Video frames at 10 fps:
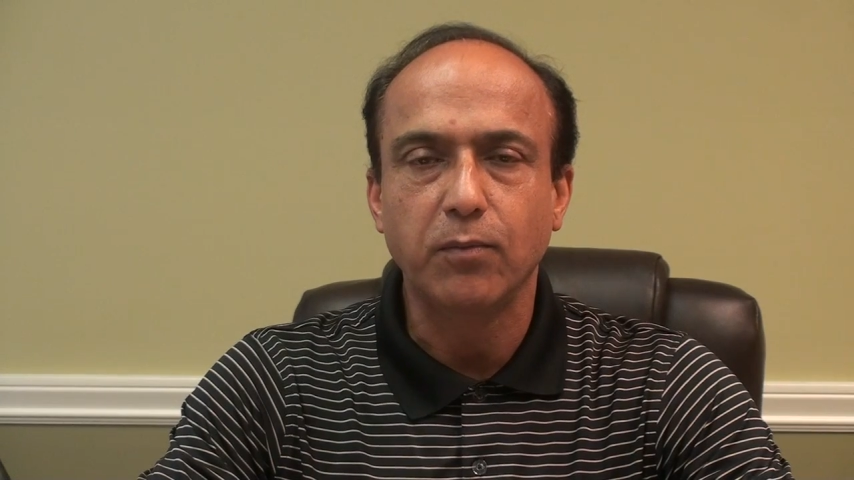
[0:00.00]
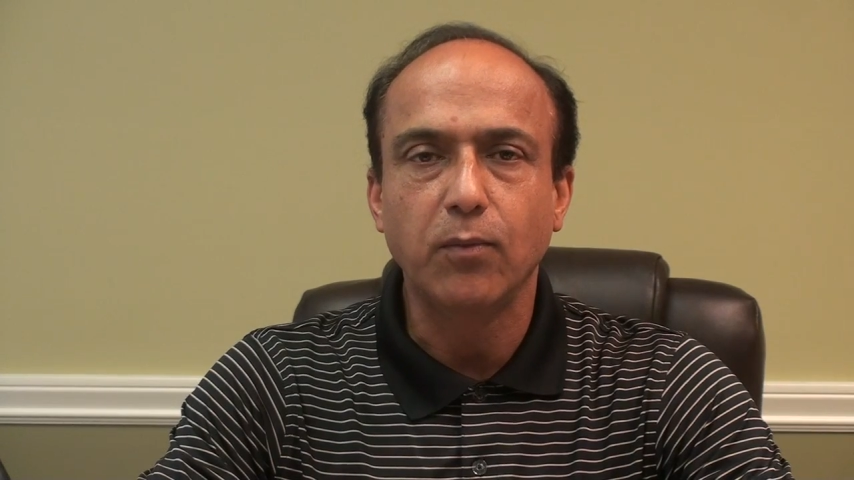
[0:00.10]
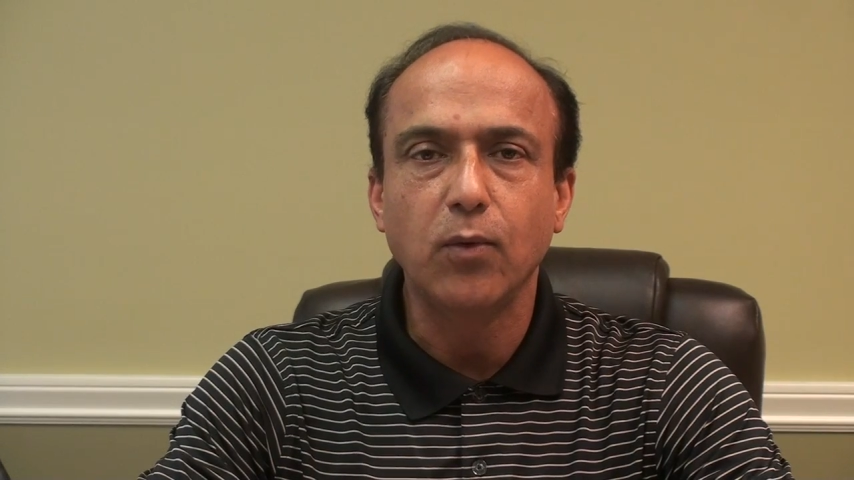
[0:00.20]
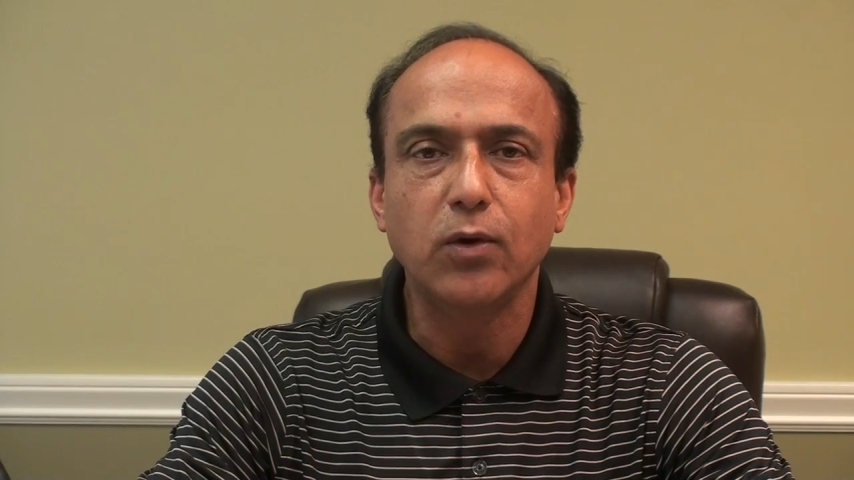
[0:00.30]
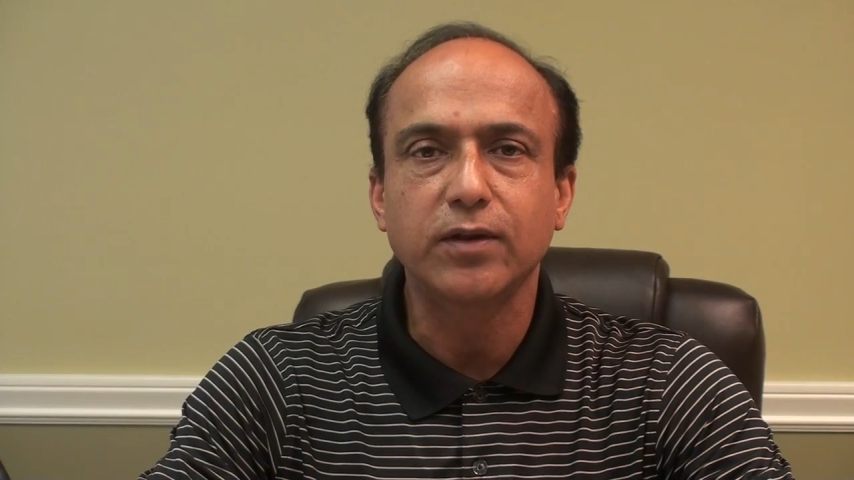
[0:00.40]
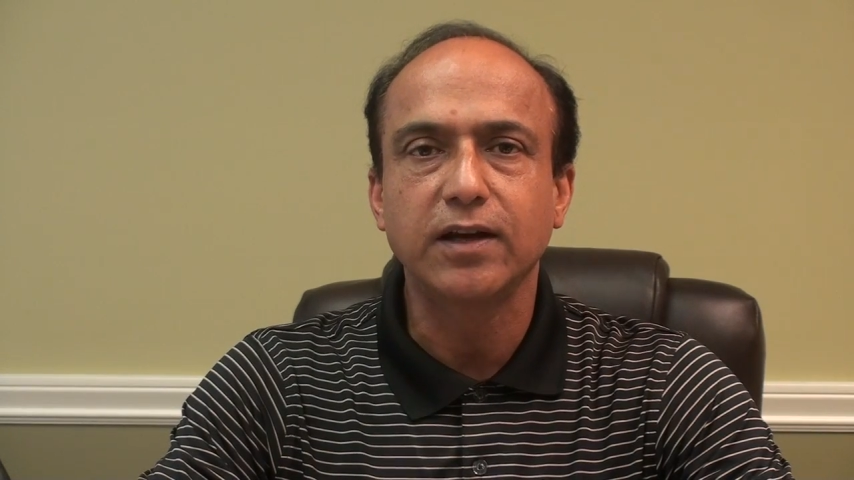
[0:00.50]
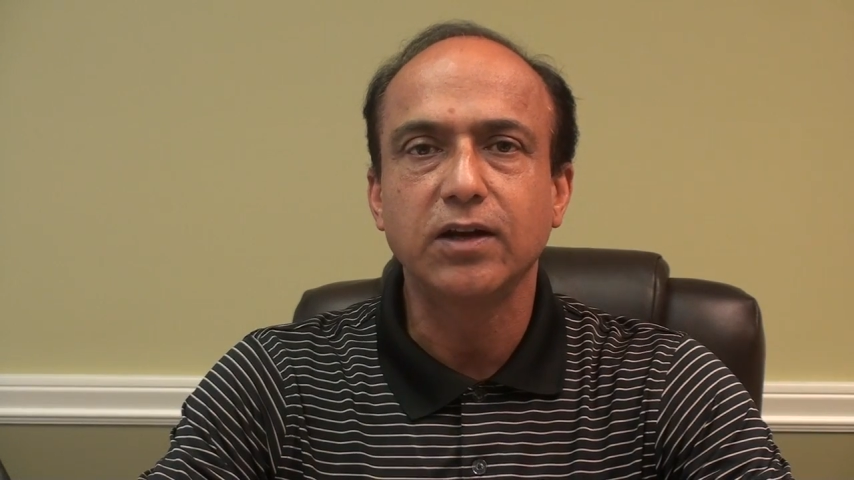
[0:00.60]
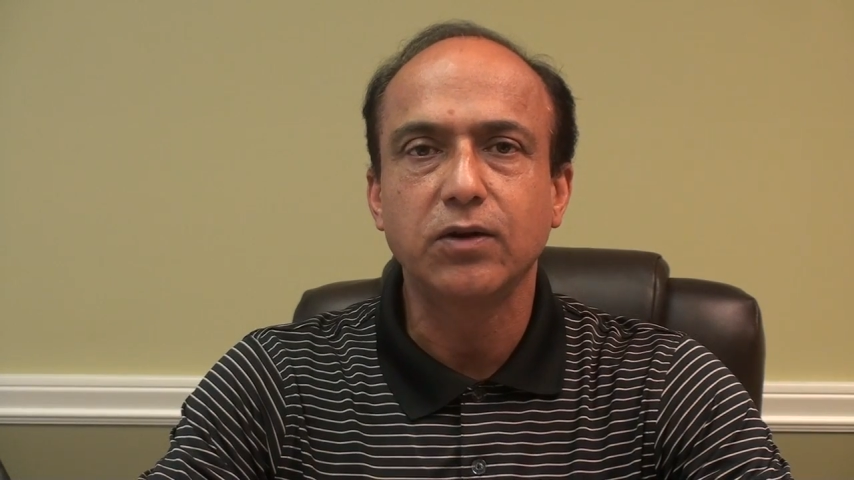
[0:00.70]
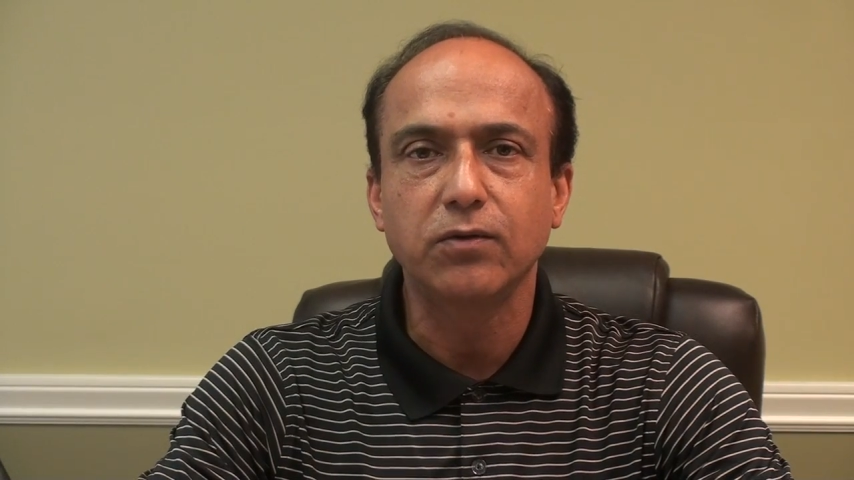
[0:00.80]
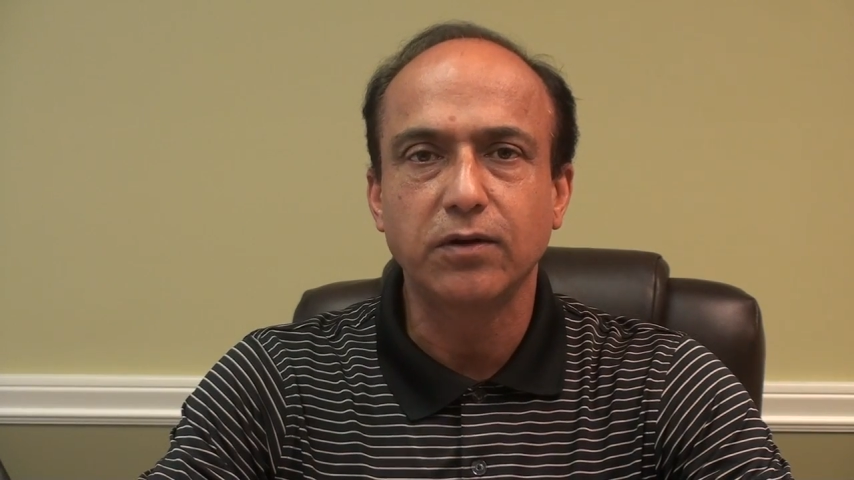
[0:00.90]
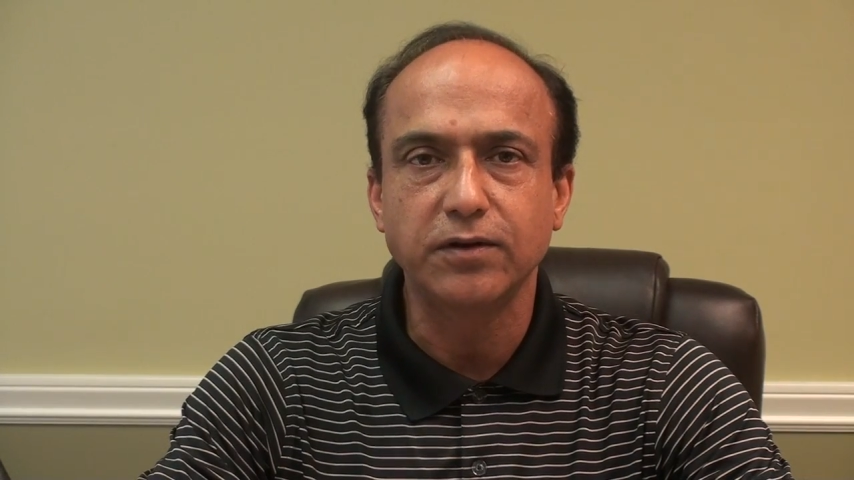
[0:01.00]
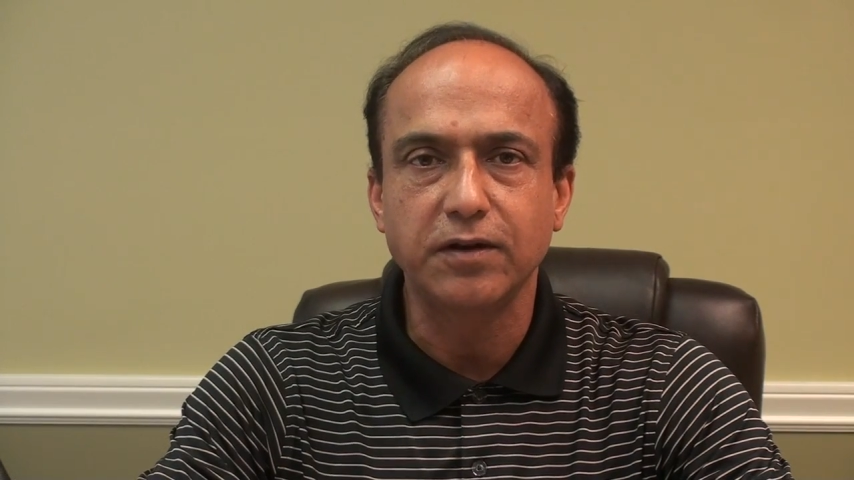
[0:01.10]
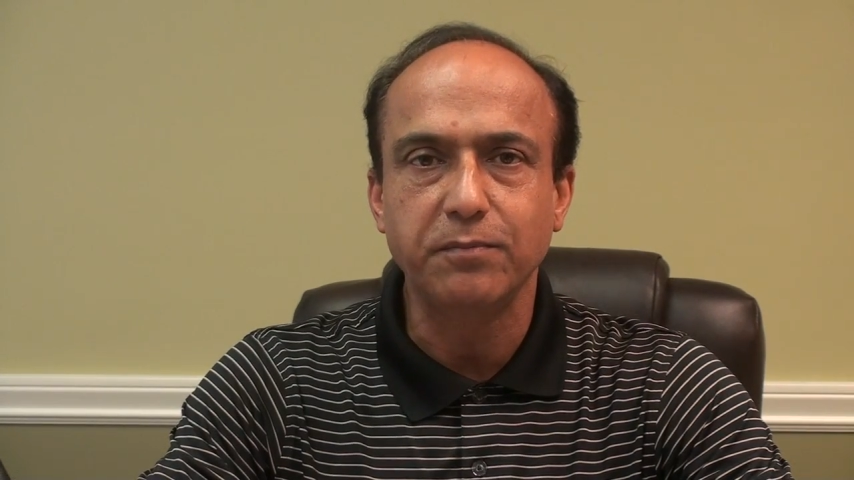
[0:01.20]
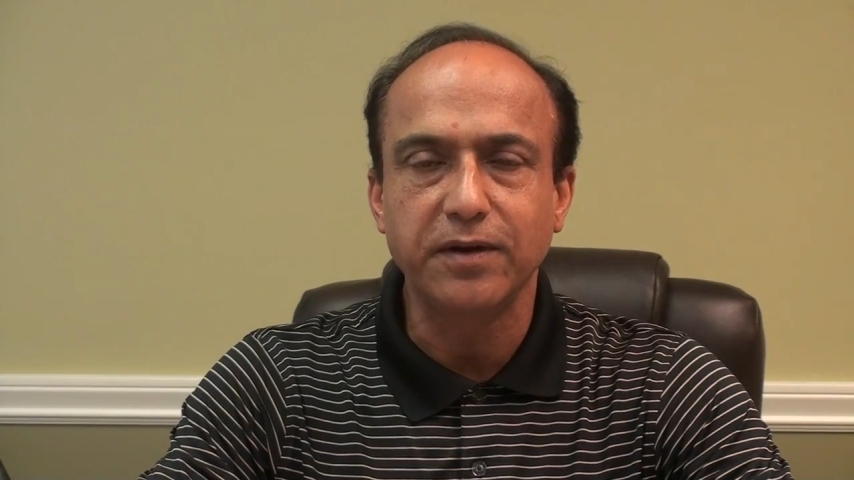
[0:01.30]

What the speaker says: More than 200